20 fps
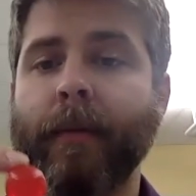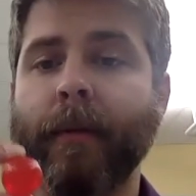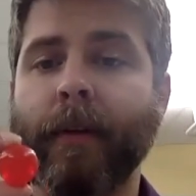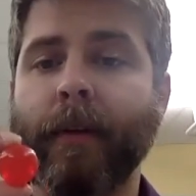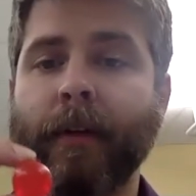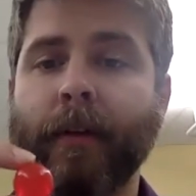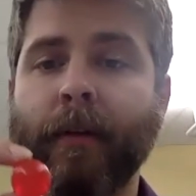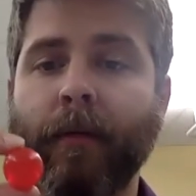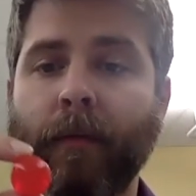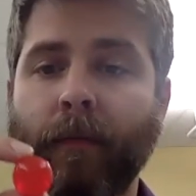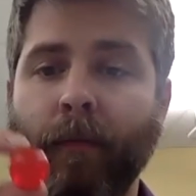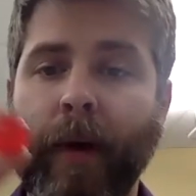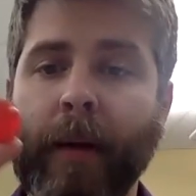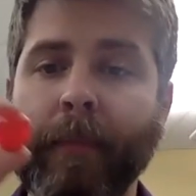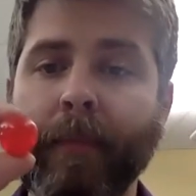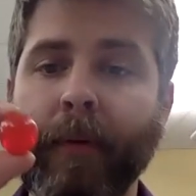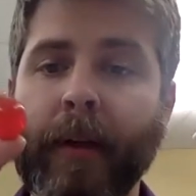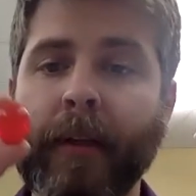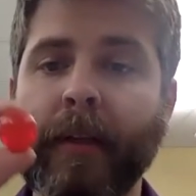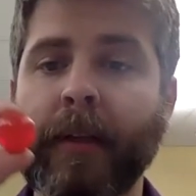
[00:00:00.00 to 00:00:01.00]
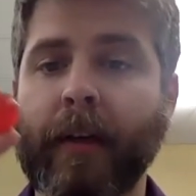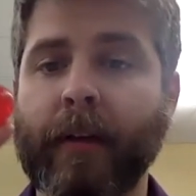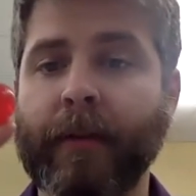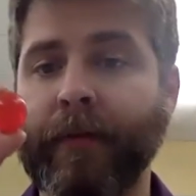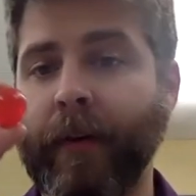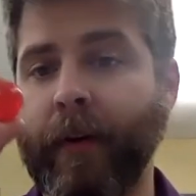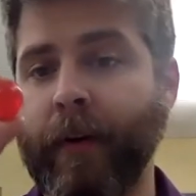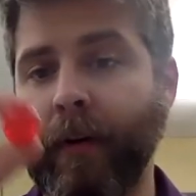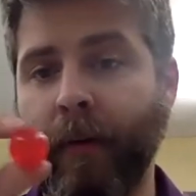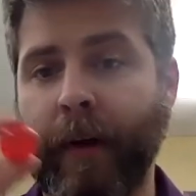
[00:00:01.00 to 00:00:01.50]
These are red blood cells
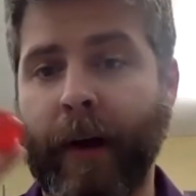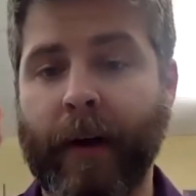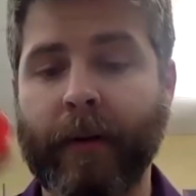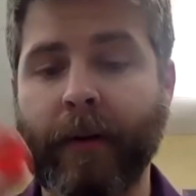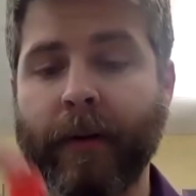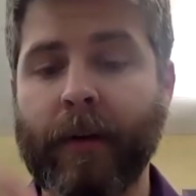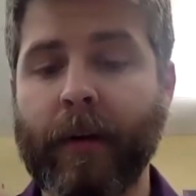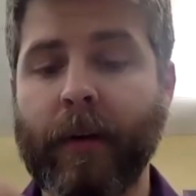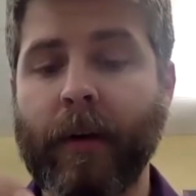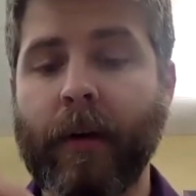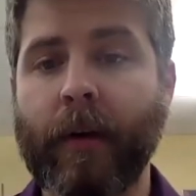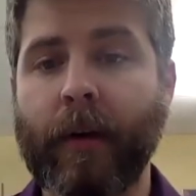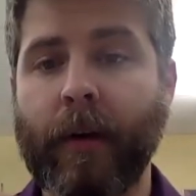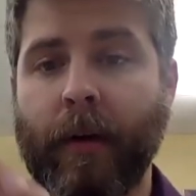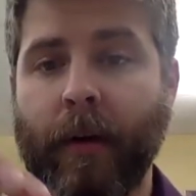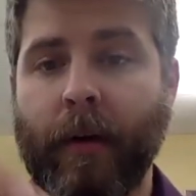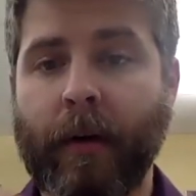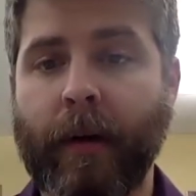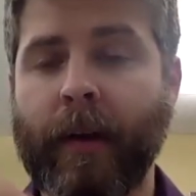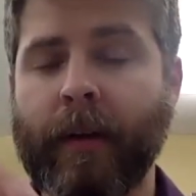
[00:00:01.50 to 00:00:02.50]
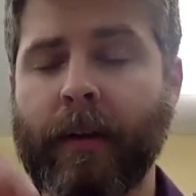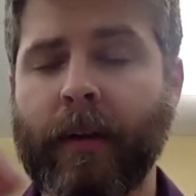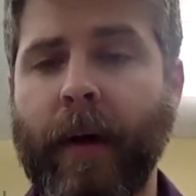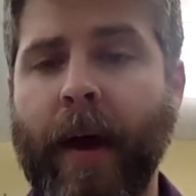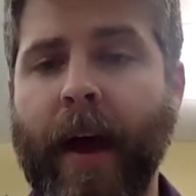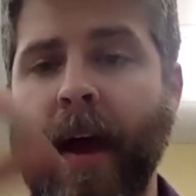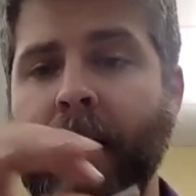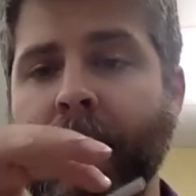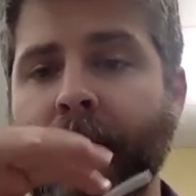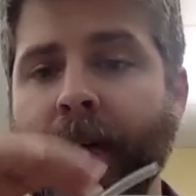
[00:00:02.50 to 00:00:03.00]
floating around. Right? So
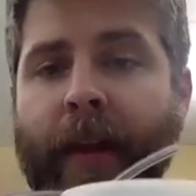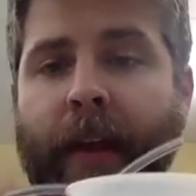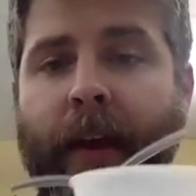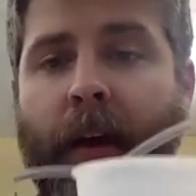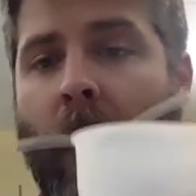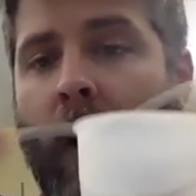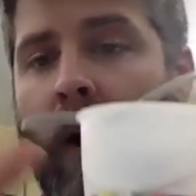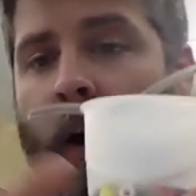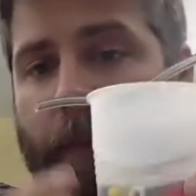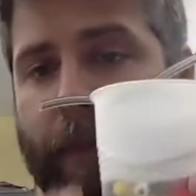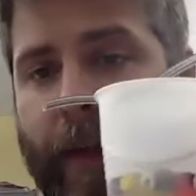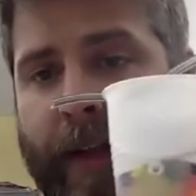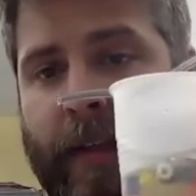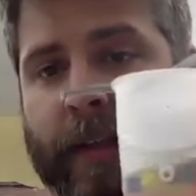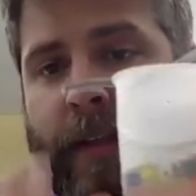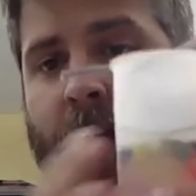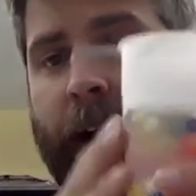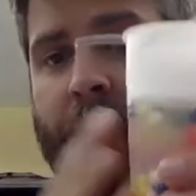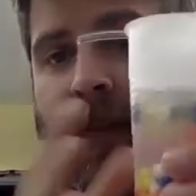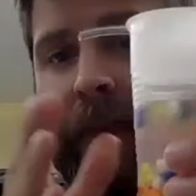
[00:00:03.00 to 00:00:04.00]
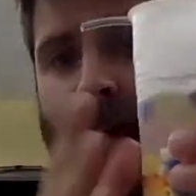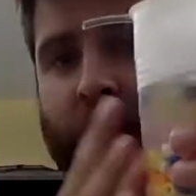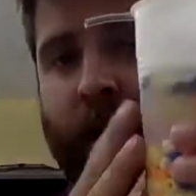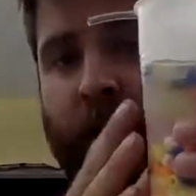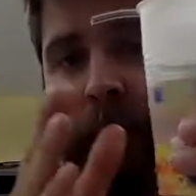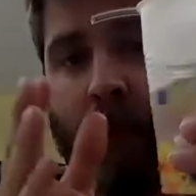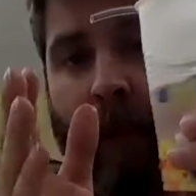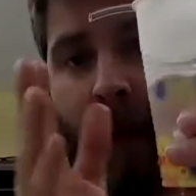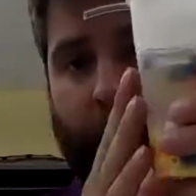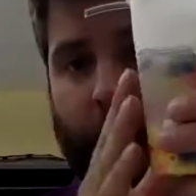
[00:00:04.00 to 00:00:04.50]
everything, all that stuff in
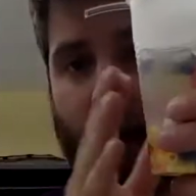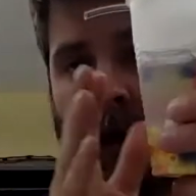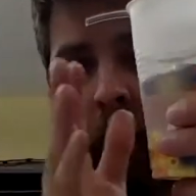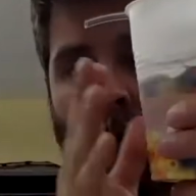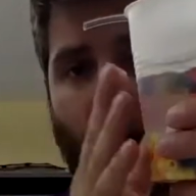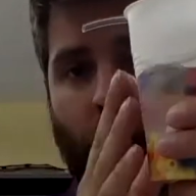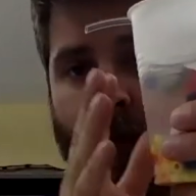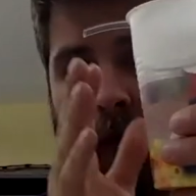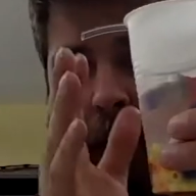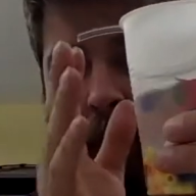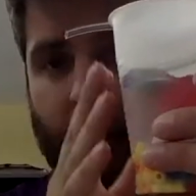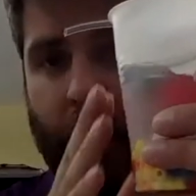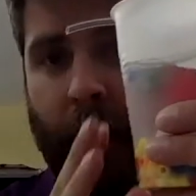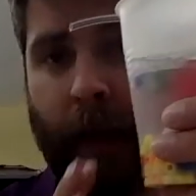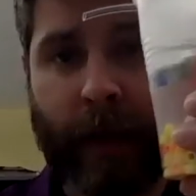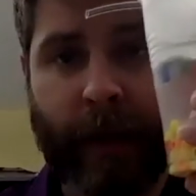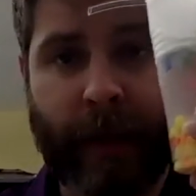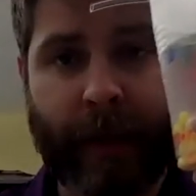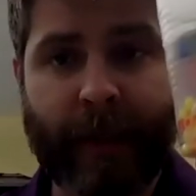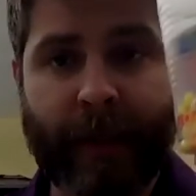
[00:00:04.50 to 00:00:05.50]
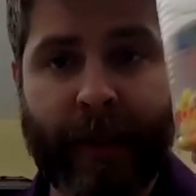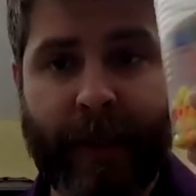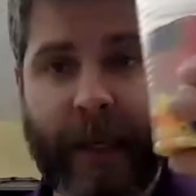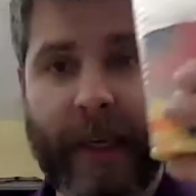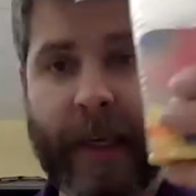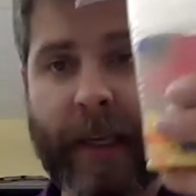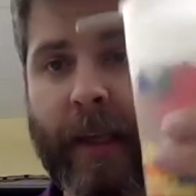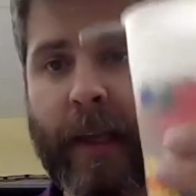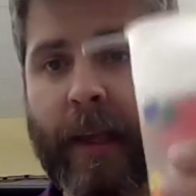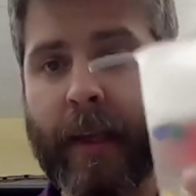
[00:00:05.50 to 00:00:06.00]
your blood, all of your blood is
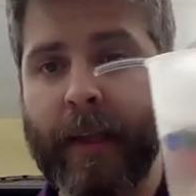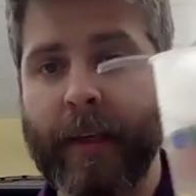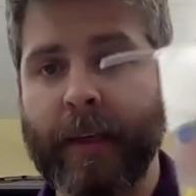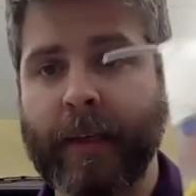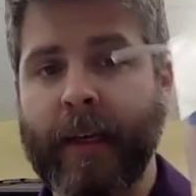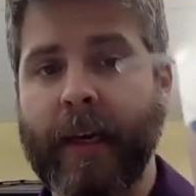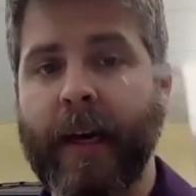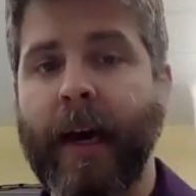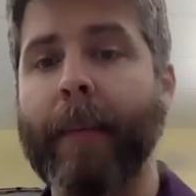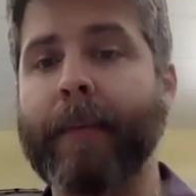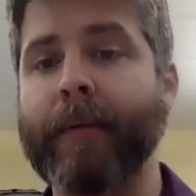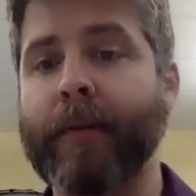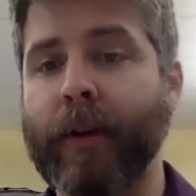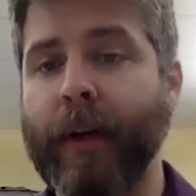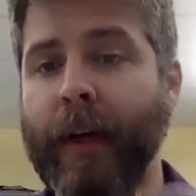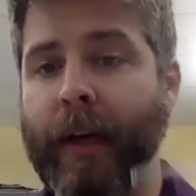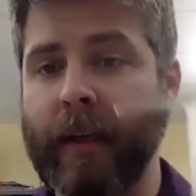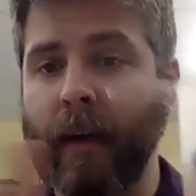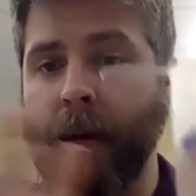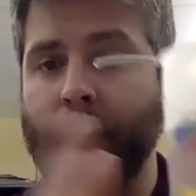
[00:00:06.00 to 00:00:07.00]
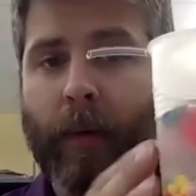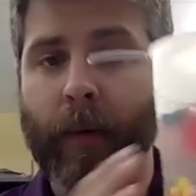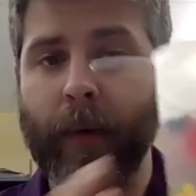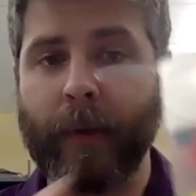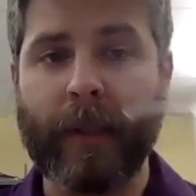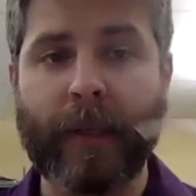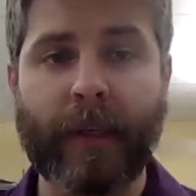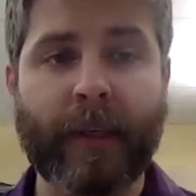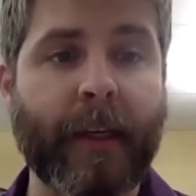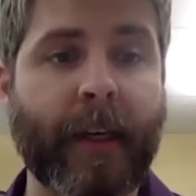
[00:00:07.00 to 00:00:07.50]
in this cup. So you got to tell me
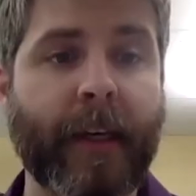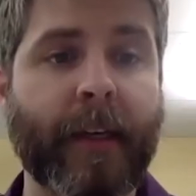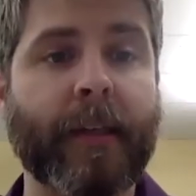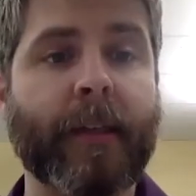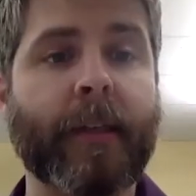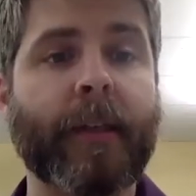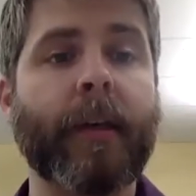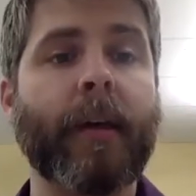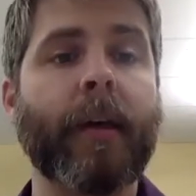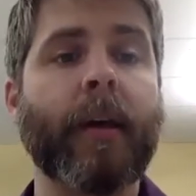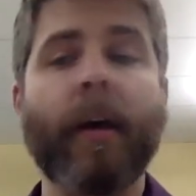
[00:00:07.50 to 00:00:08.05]
what this is.